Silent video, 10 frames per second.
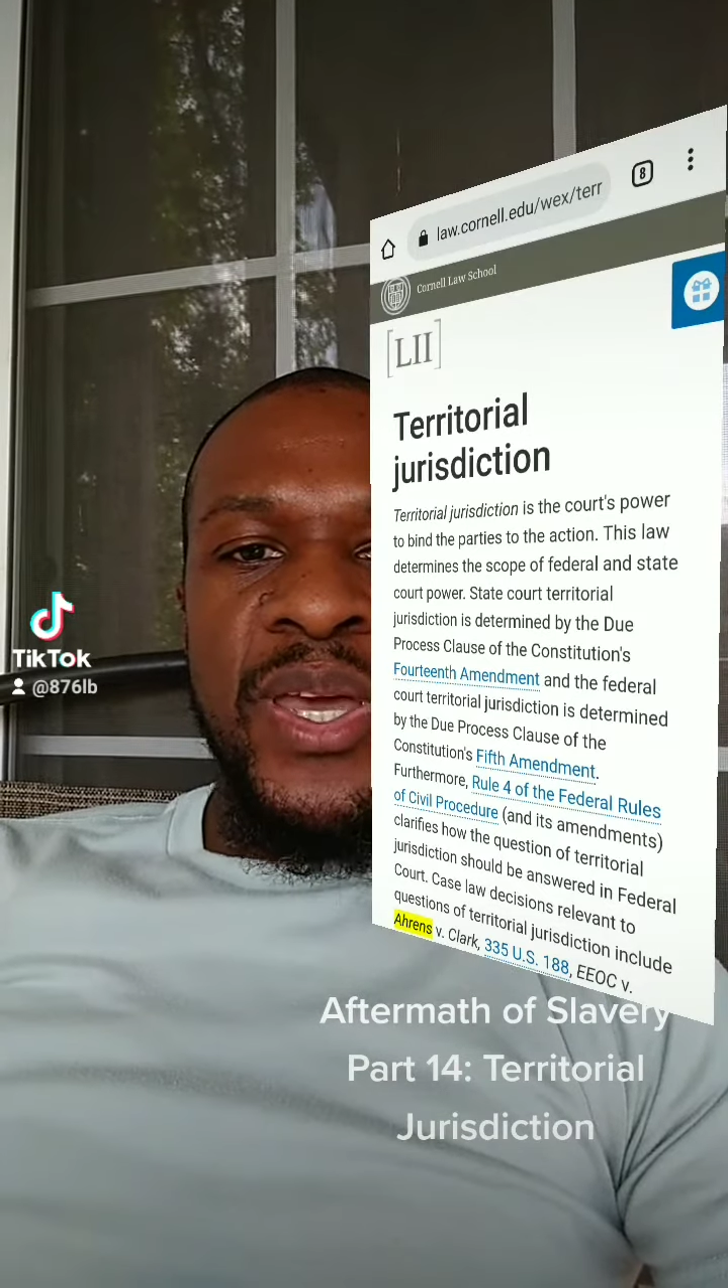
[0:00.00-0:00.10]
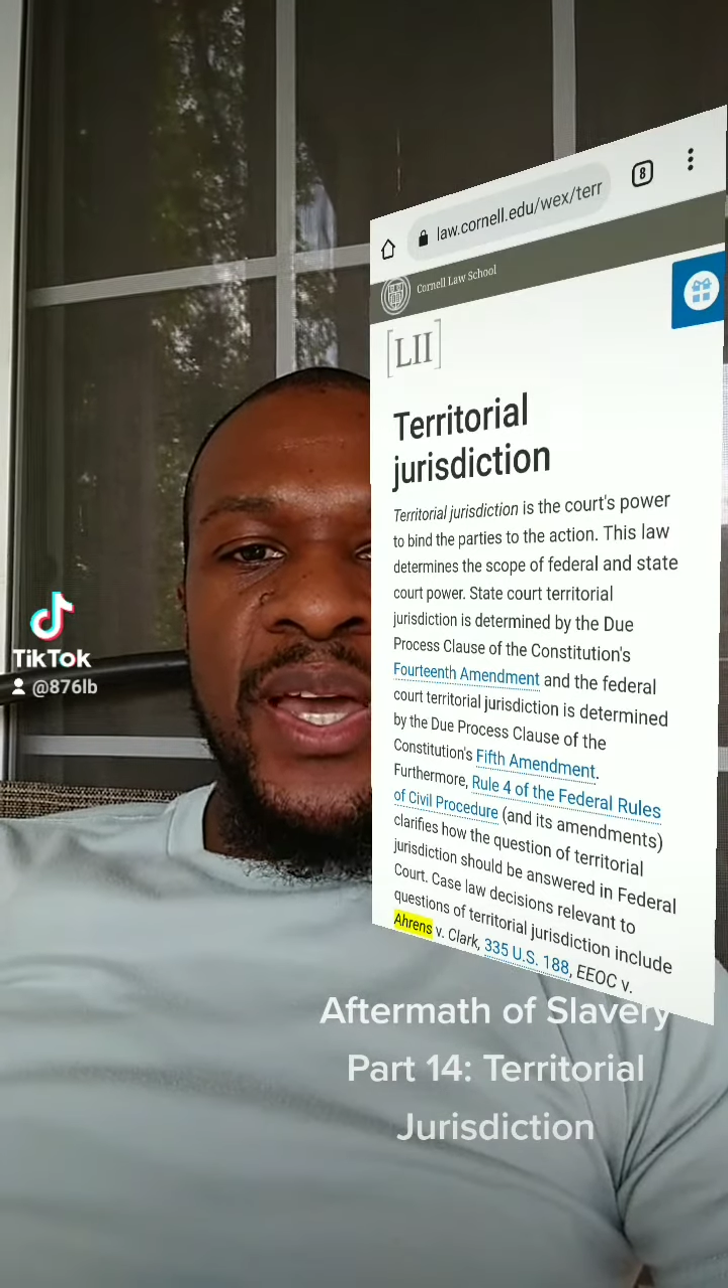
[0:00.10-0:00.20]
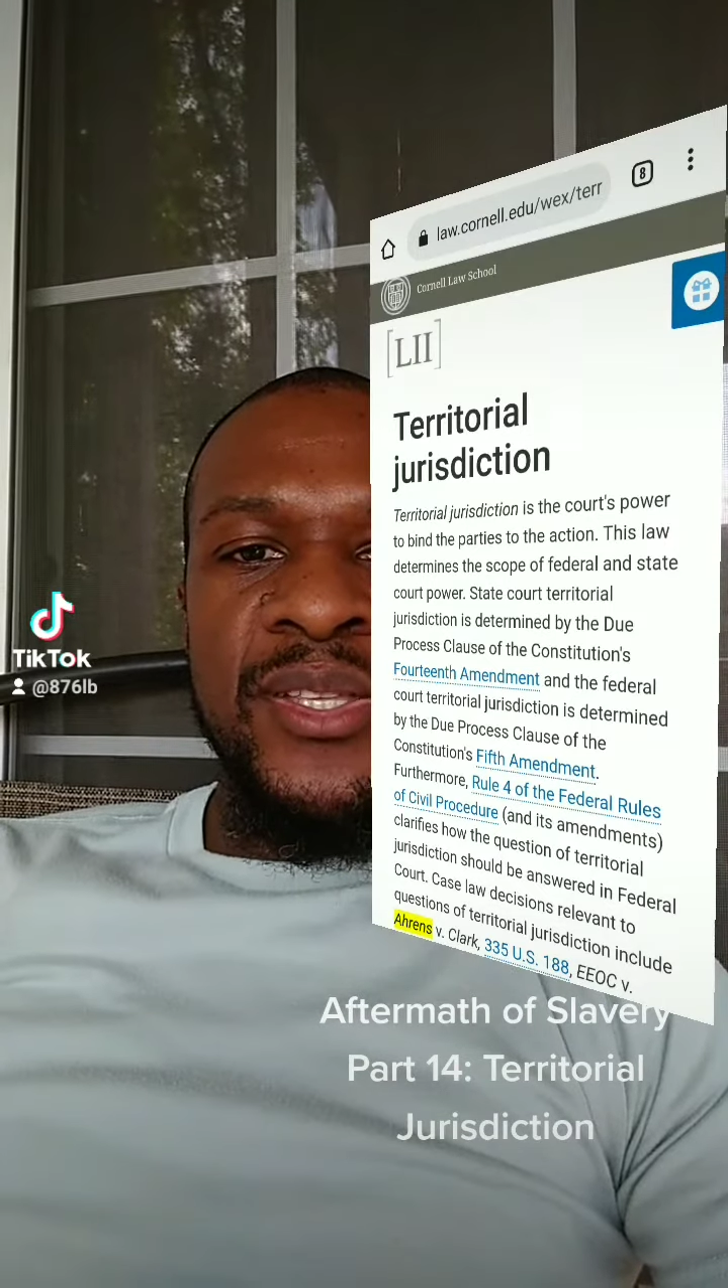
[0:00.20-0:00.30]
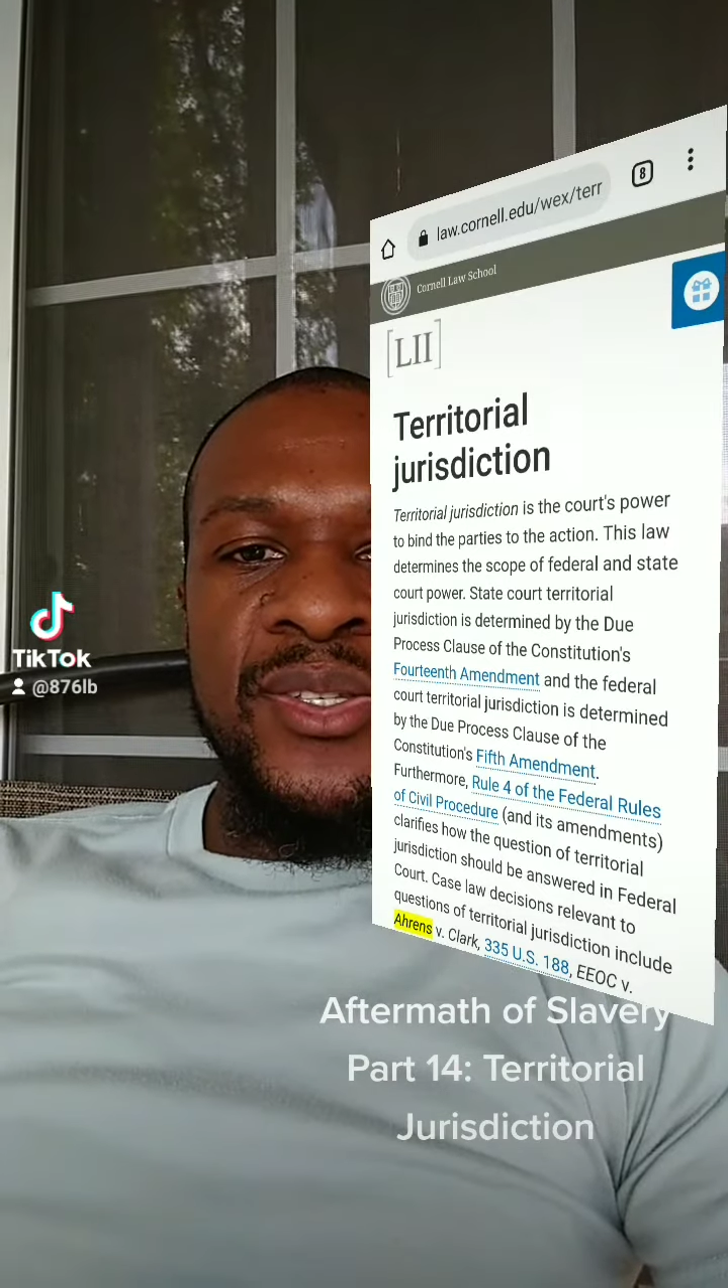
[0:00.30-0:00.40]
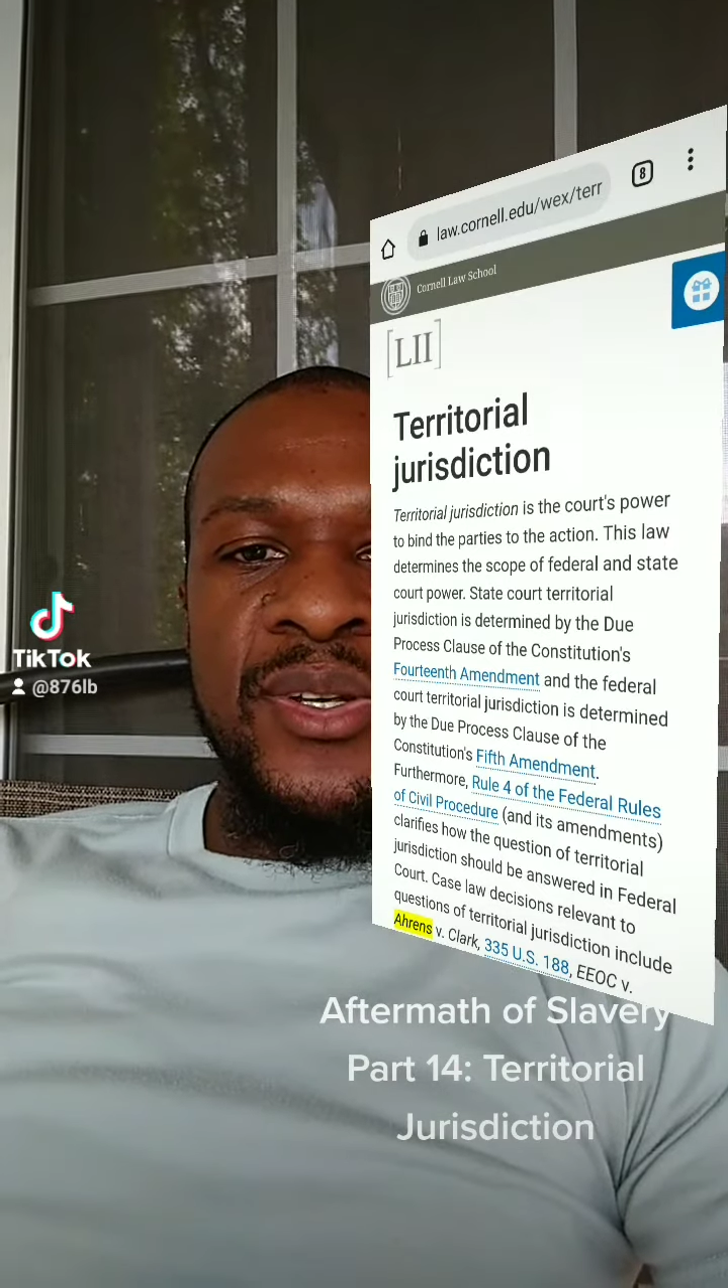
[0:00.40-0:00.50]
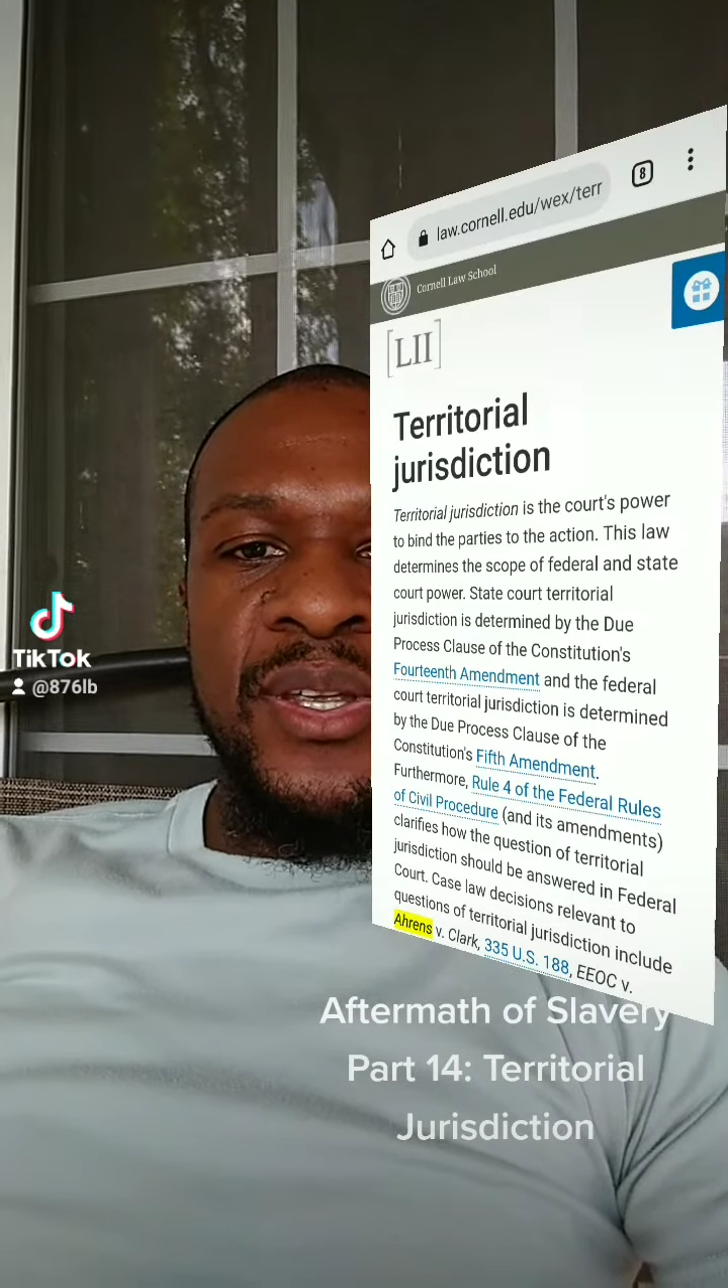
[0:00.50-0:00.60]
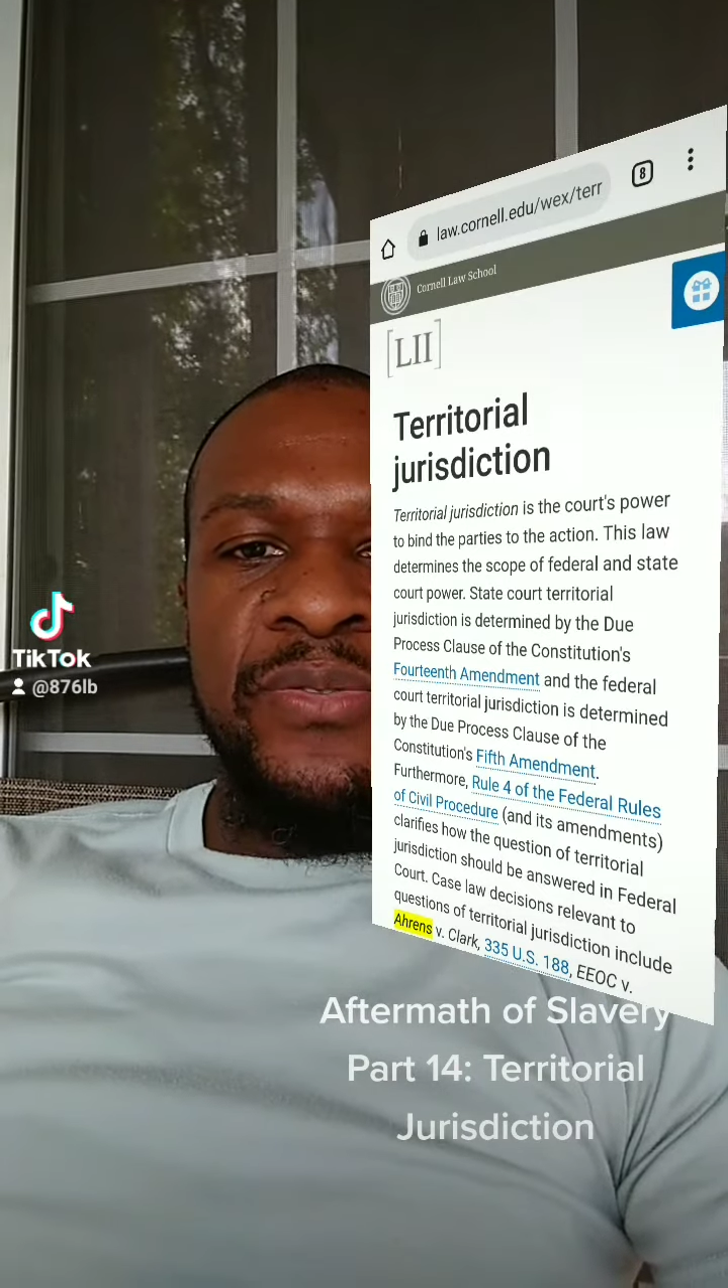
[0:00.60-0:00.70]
answered in